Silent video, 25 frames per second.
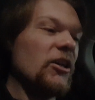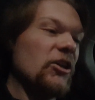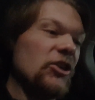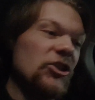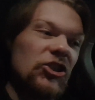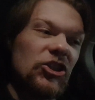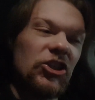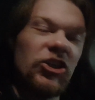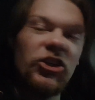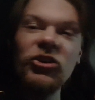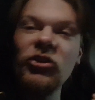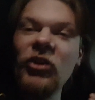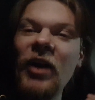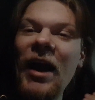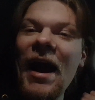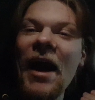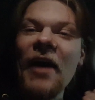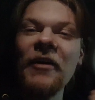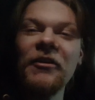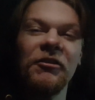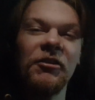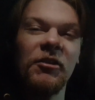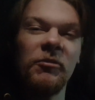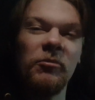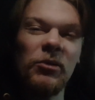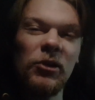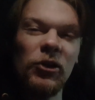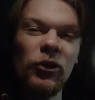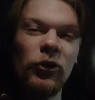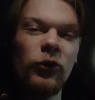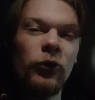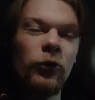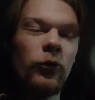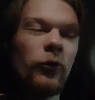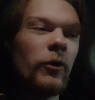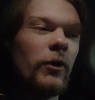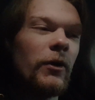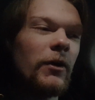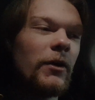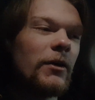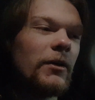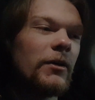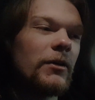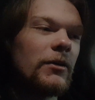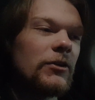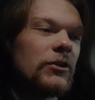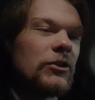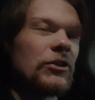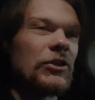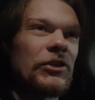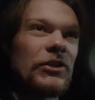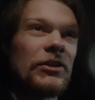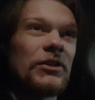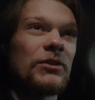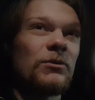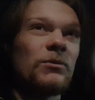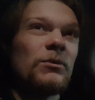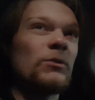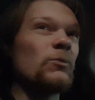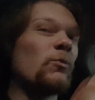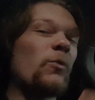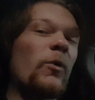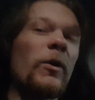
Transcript: sheer out of the blue just